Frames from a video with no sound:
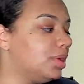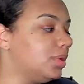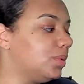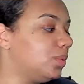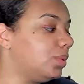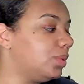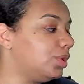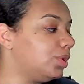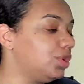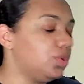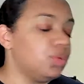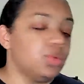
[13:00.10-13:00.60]

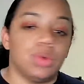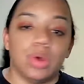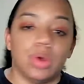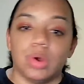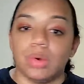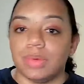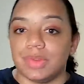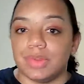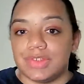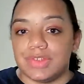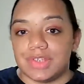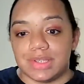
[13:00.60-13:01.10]
when you
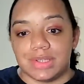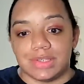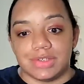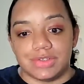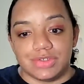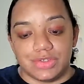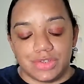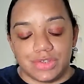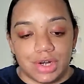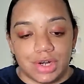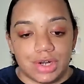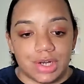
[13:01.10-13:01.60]
go into this
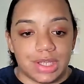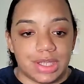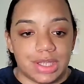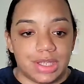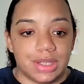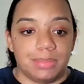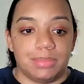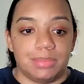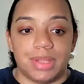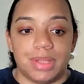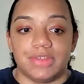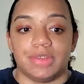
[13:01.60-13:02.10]

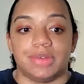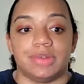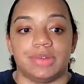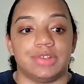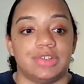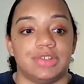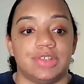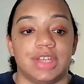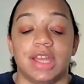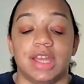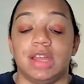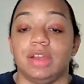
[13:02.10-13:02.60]
journey, please
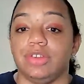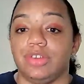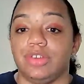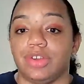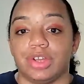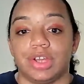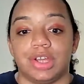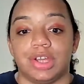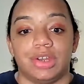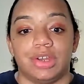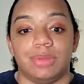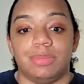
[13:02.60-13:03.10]
understand you're
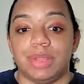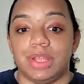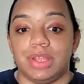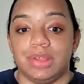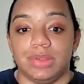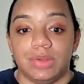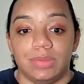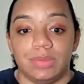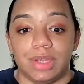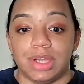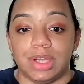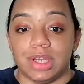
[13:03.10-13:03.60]
going to be
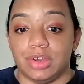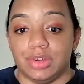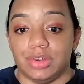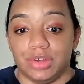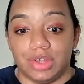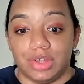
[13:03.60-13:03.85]
human and you're